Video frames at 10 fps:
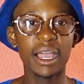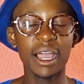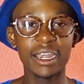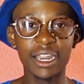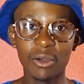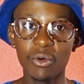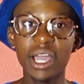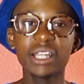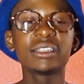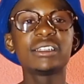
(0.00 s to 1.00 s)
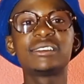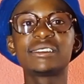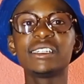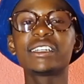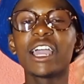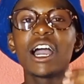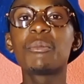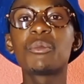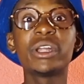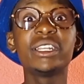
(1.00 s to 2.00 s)
Another one is seek
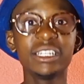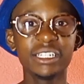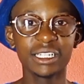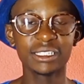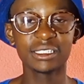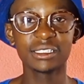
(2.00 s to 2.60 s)
help when needed.